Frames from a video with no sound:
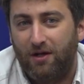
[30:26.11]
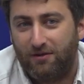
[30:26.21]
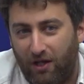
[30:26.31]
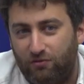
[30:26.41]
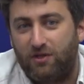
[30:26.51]

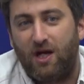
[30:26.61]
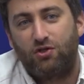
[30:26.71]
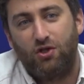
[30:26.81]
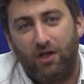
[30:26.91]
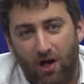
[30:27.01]
that was
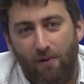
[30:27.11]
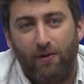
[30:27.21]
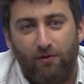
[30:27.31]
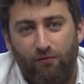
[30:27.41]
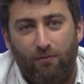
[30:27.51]
actually
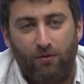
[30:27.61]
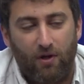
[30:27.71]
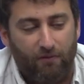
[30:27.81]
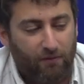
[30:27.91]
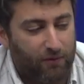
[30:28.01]
coming from the
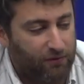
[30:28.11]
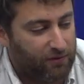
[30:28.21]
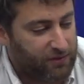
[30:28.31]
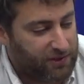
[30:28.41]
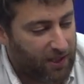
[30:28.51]
government
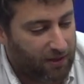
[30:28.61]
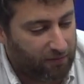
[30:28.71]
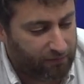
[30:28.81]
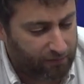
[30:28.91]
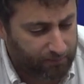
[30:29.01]

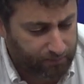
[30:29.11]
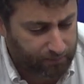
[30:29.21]
itself.